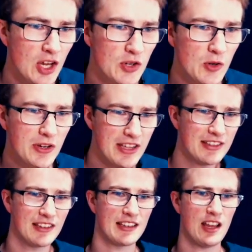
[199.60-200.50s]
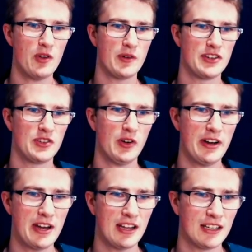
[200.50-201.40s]
Kukia says, hello,
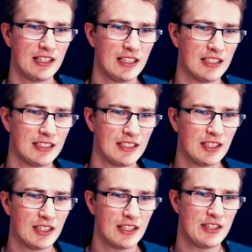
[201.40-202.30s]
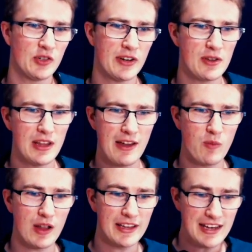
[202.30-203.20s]
enjoying you live
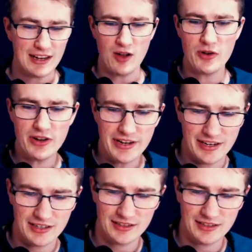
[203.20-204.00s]
while eating. Oh, good.